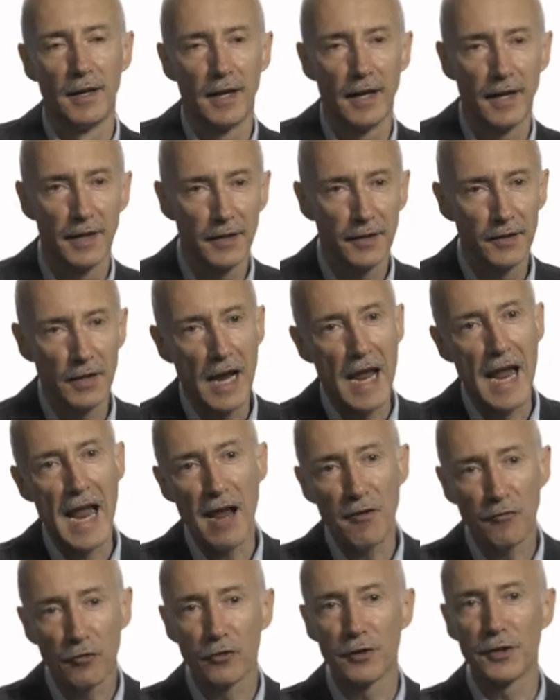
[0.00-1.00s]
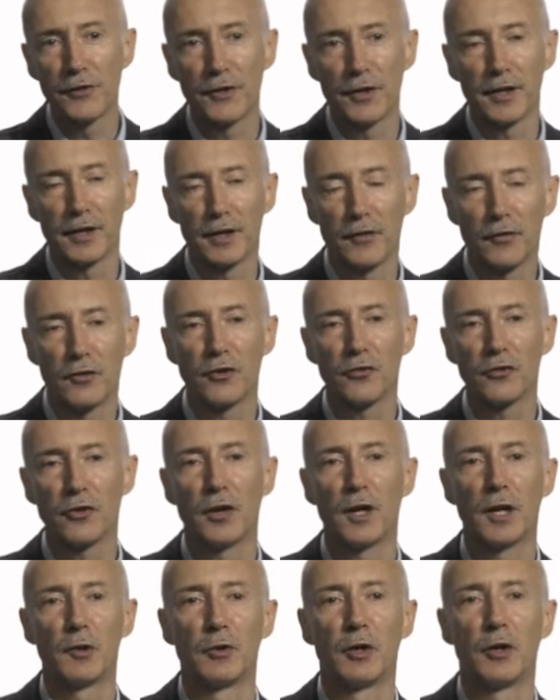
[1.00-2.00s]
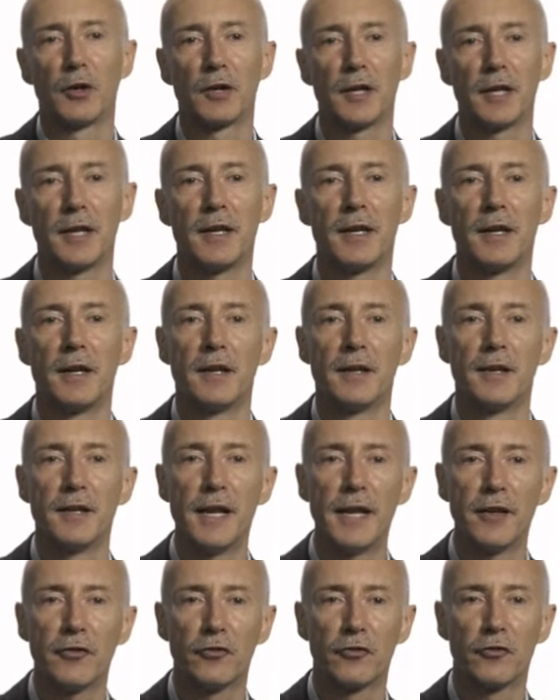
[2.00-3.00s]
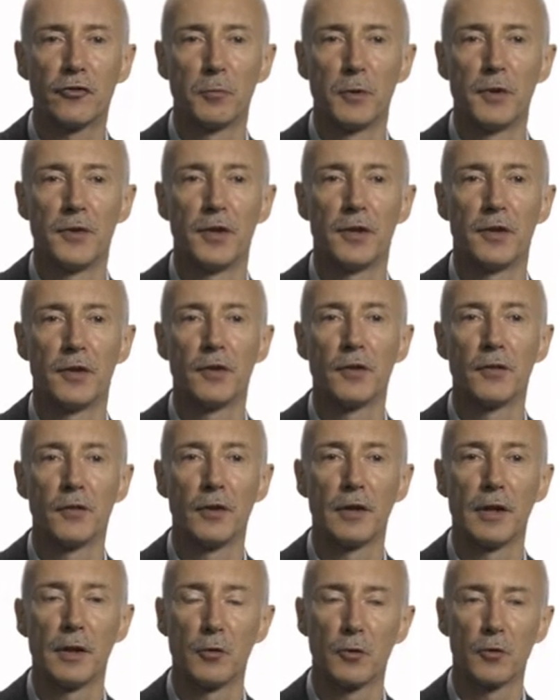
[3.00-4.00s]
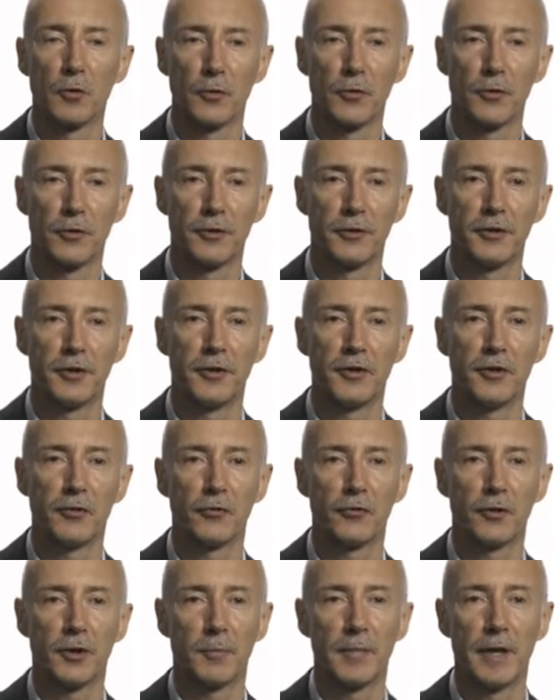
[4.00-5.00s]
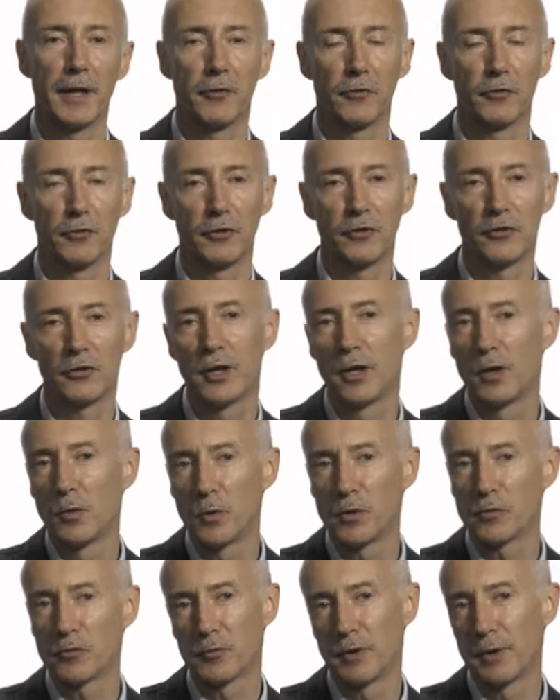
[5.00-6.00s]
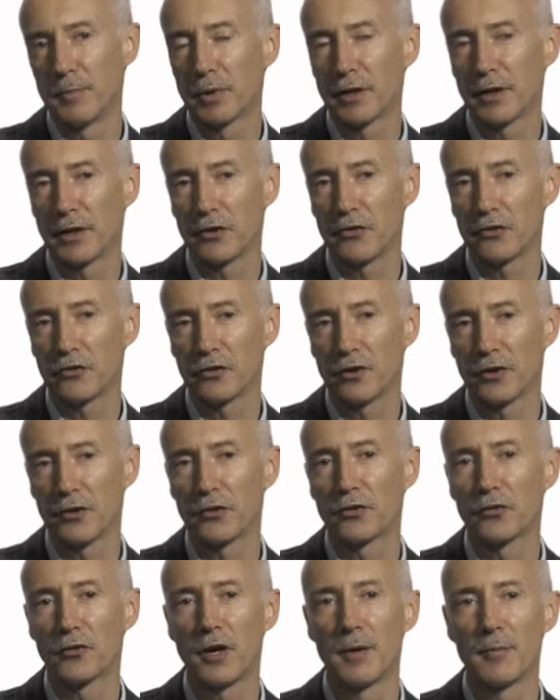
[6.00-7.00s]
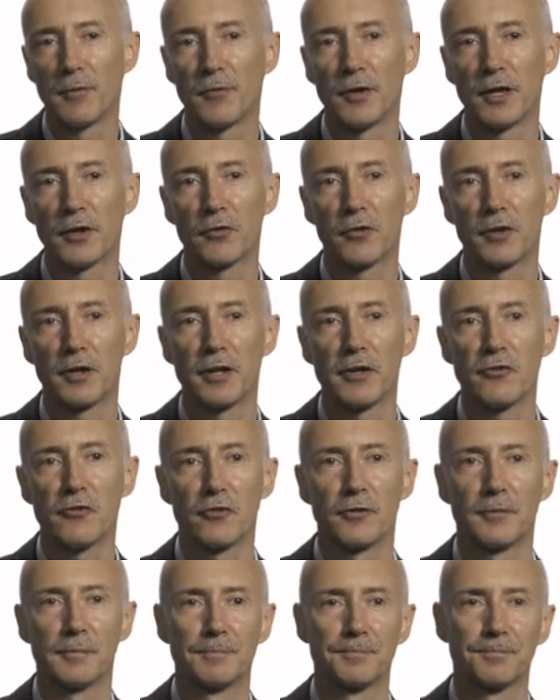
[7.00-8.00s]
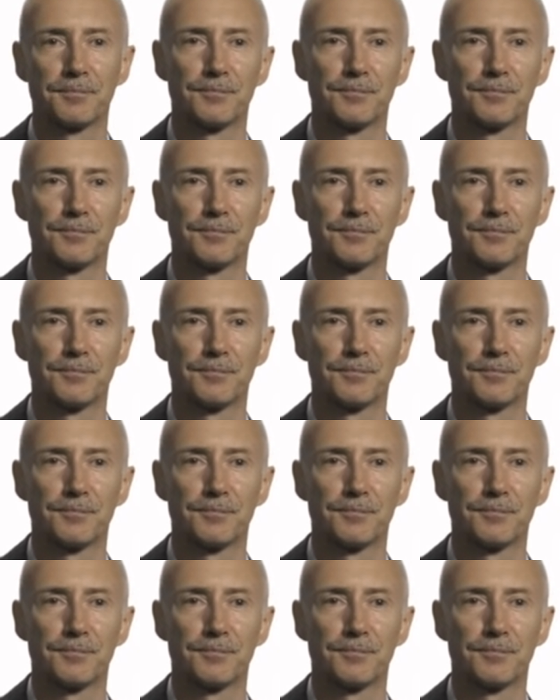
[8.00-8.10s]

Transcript: And everything in this hierarchy nests within the local authority district boundaries which were in place at the time of their creation.